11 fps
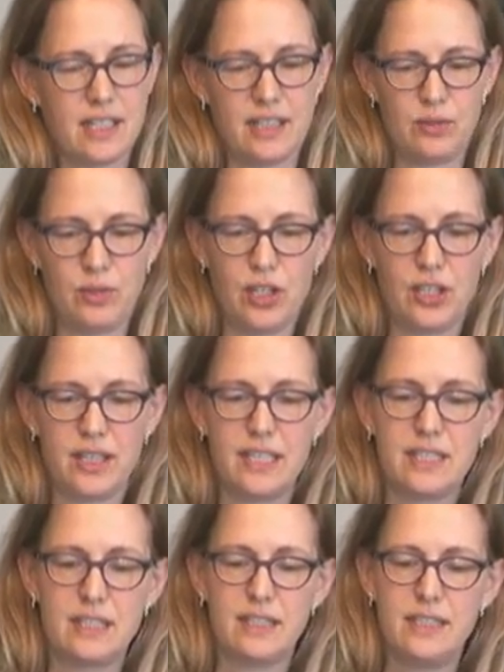as we heard, that
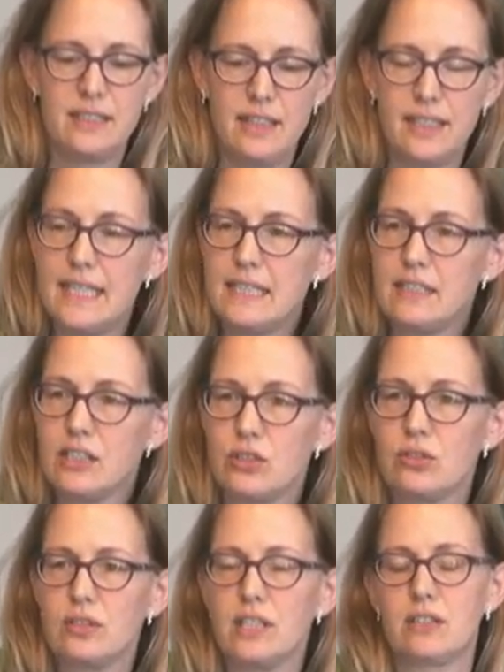is a, an
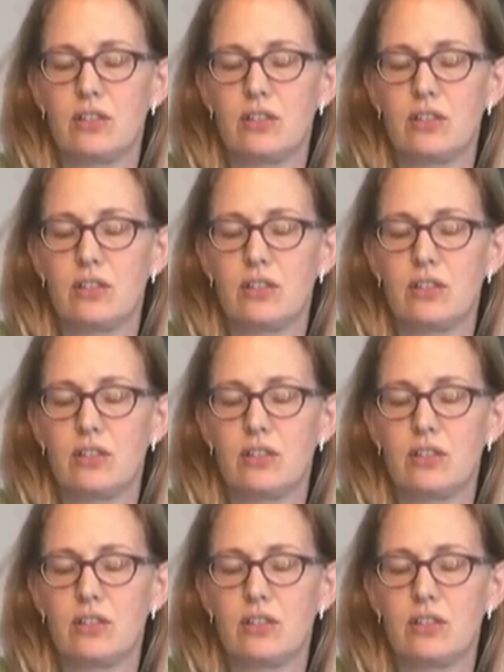institute that